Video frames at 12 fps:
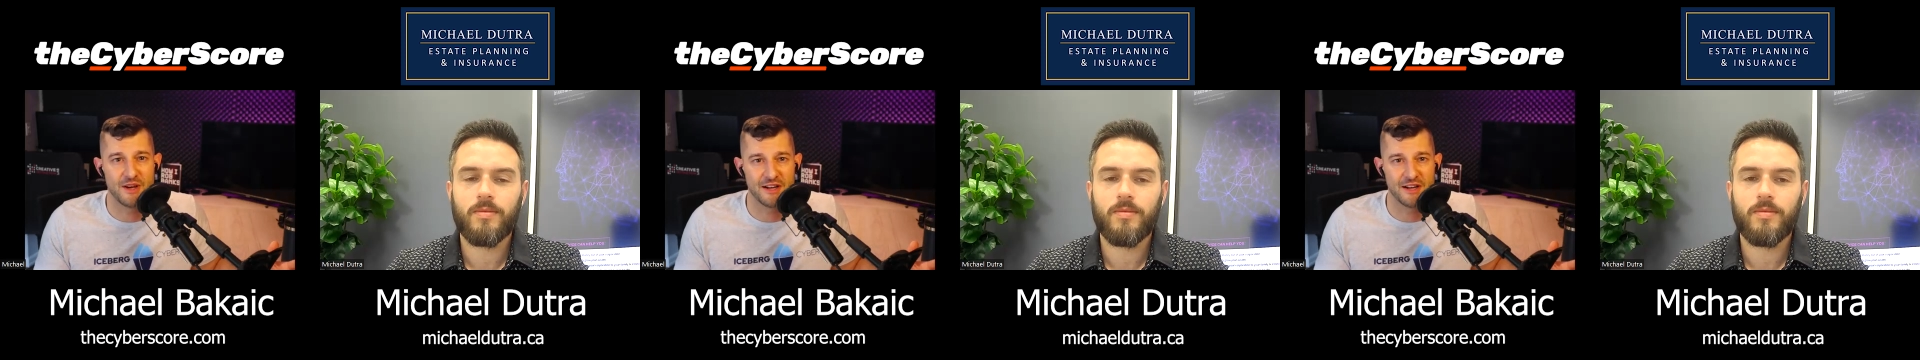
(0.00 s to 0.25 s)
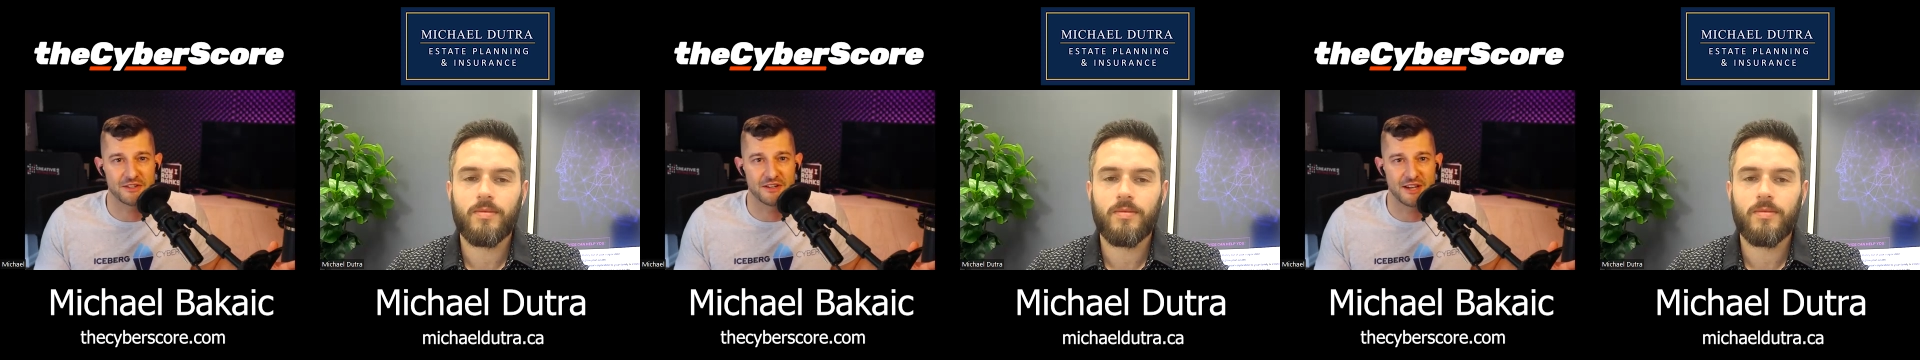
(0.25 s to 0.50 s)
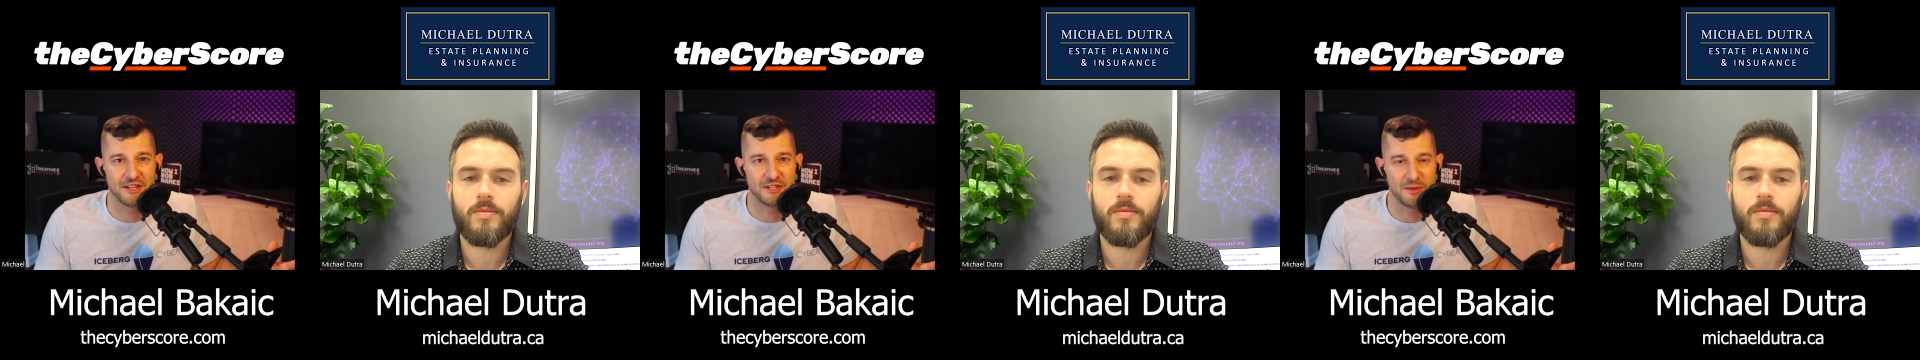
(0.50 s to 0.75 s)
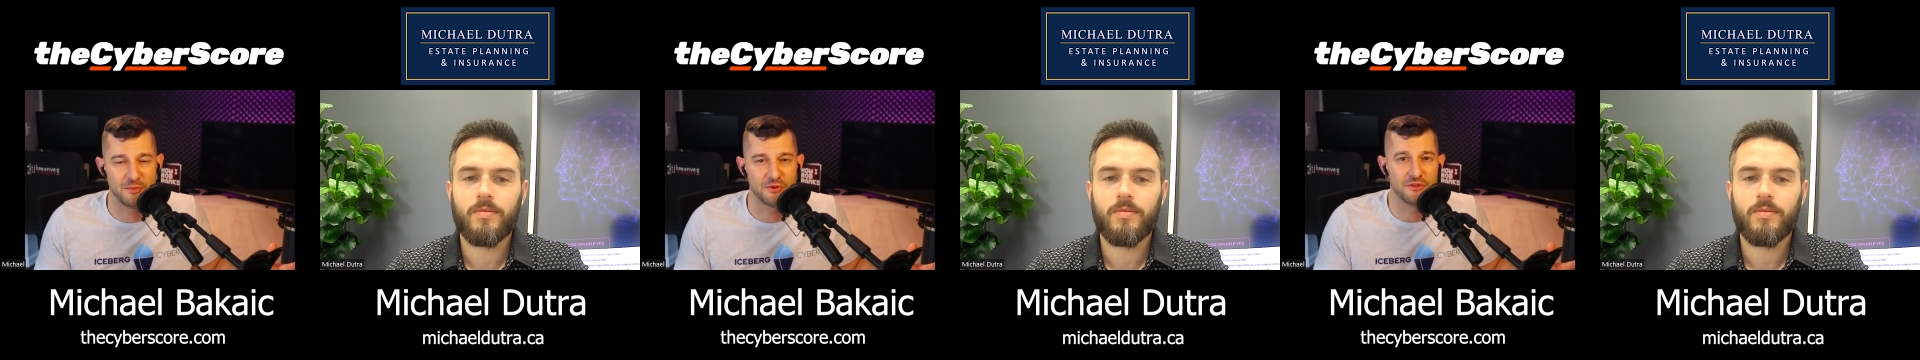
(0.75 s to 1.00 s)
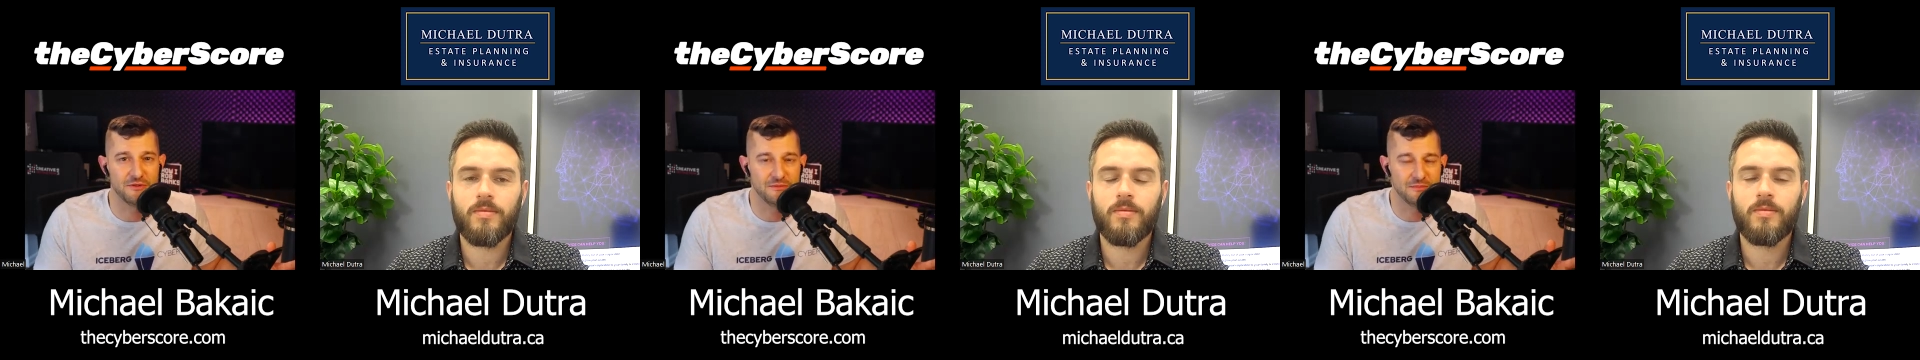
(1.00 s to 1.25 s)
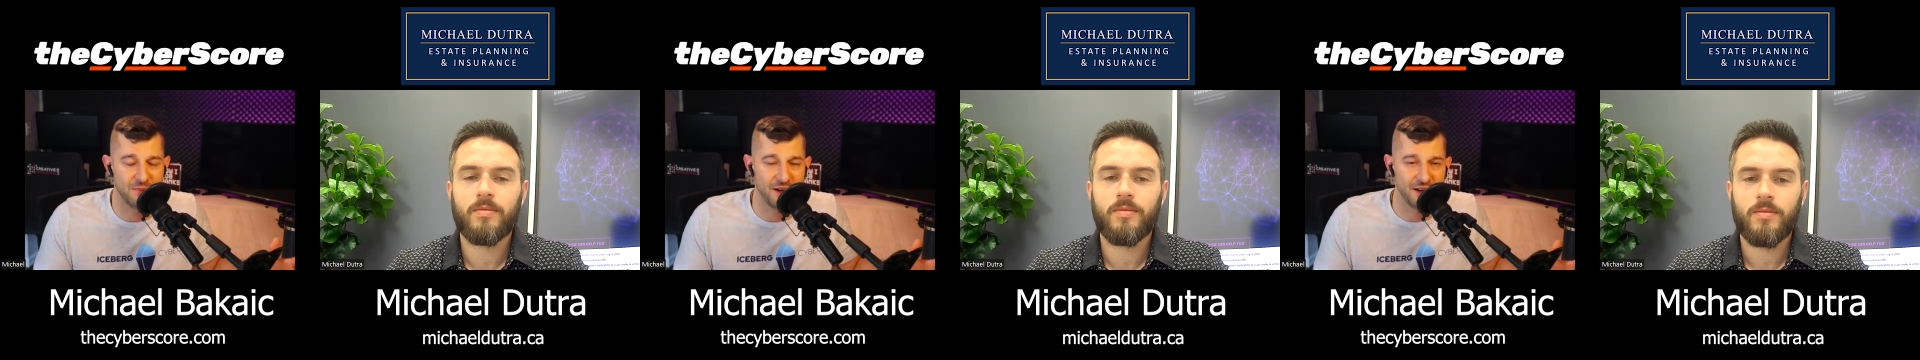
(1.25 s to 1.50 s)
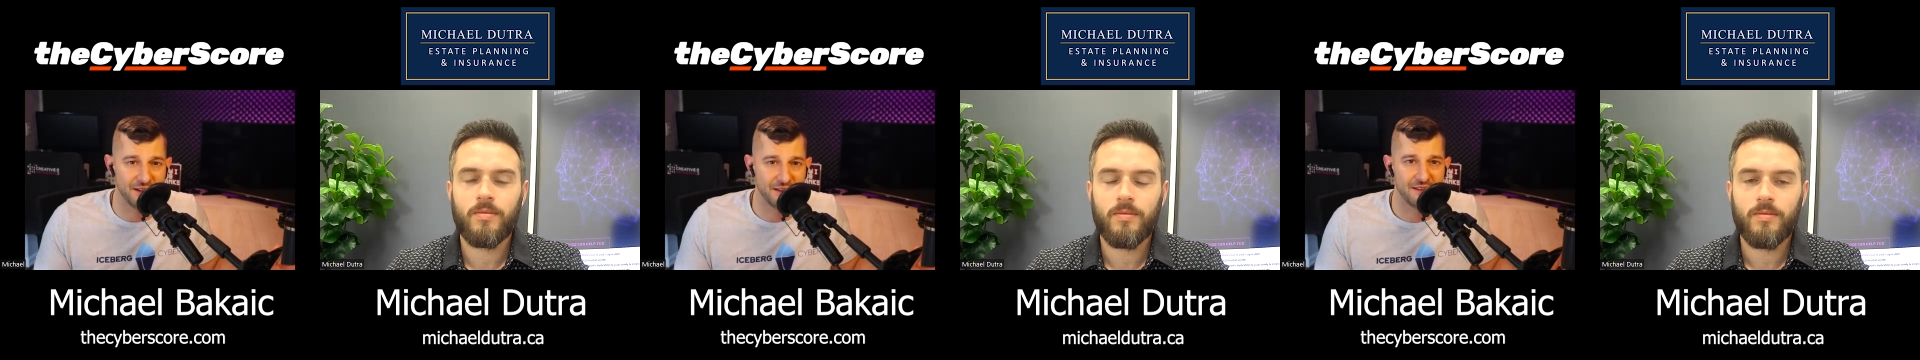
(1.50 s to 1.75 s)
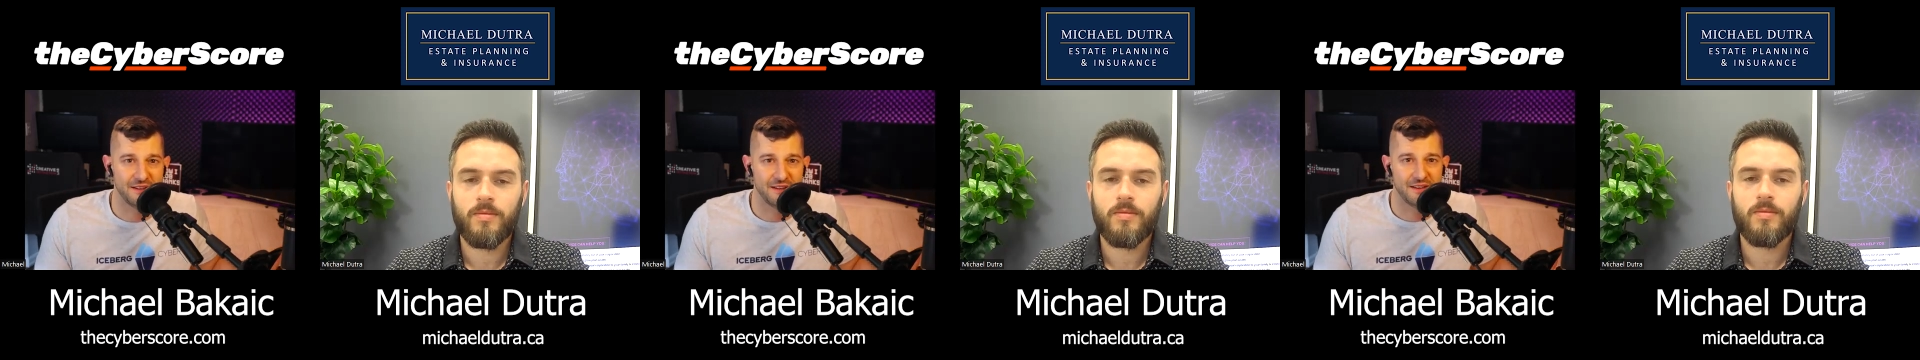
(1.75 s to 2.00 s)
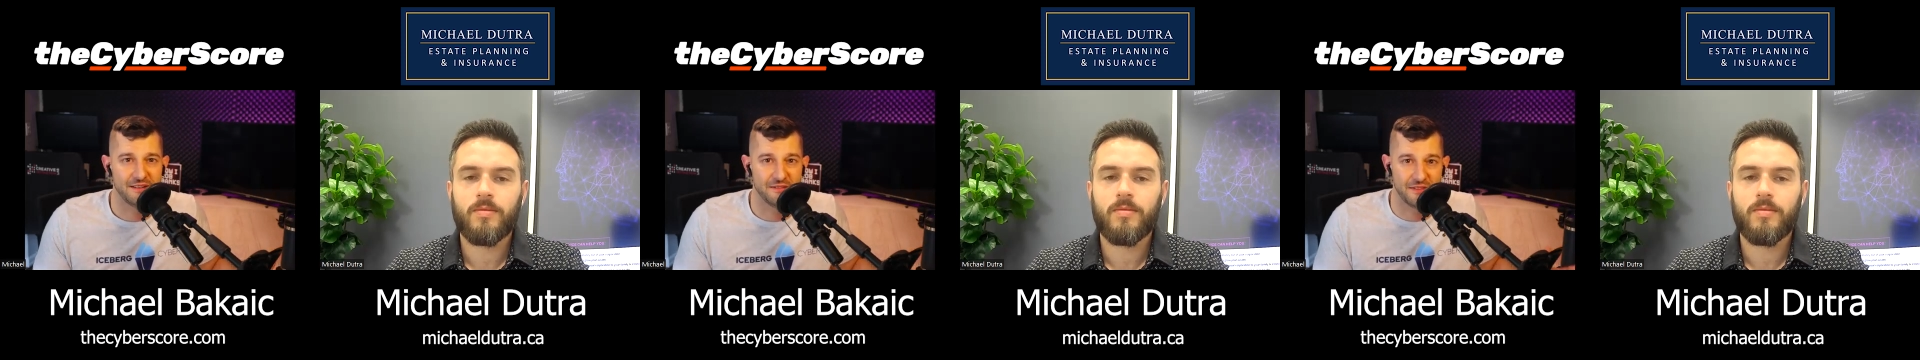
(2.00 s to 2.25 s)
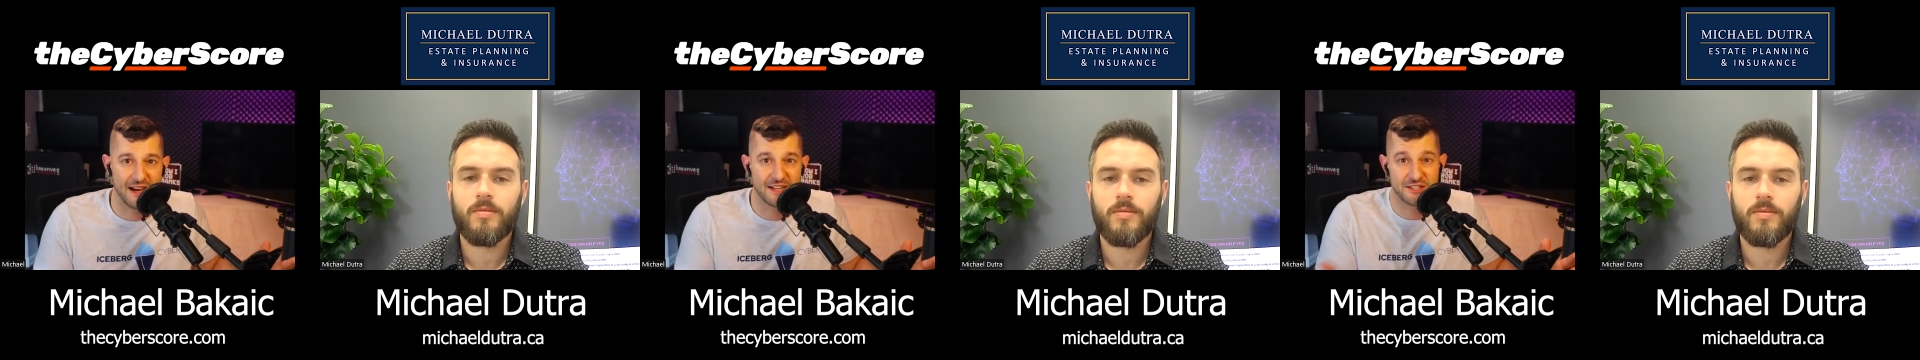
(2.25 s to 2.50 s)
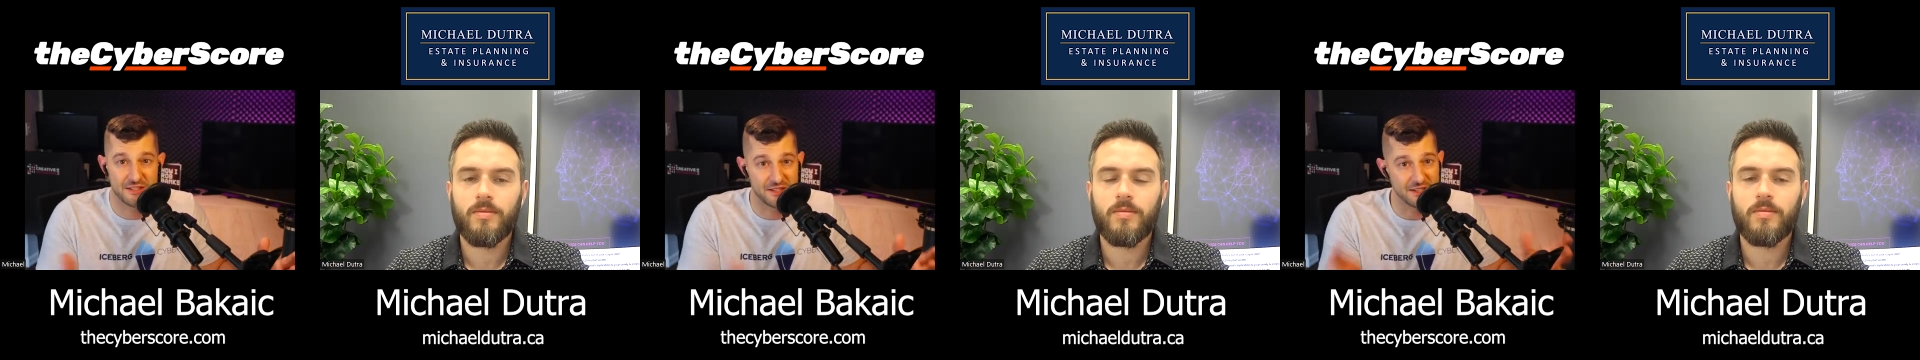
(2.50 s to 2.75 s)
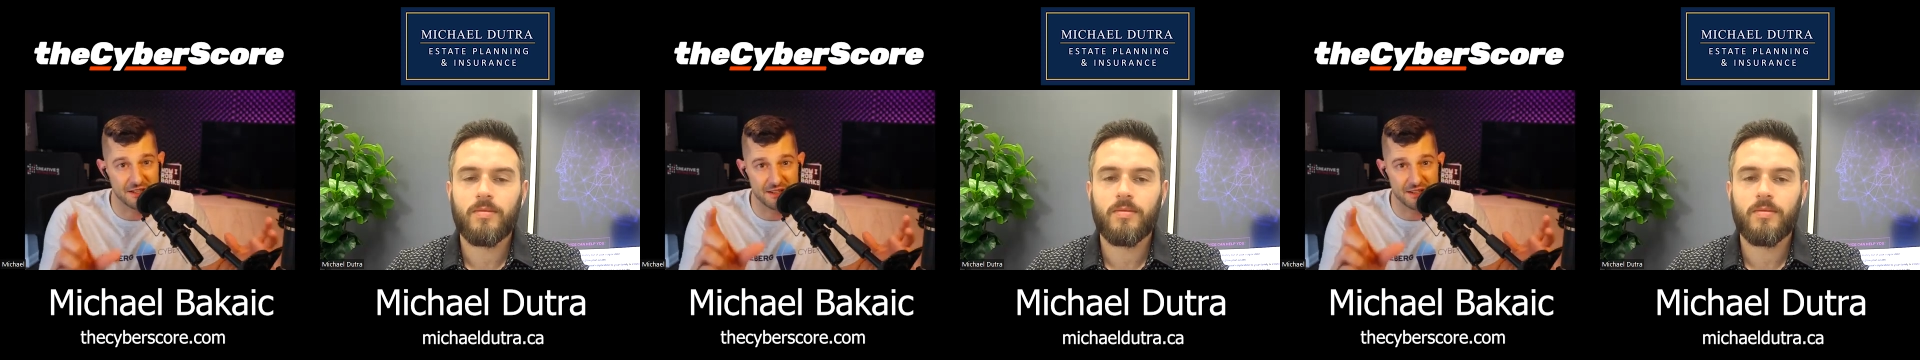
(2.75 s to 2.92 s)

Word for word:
Speaker 1: is going to catch up with you. But that's the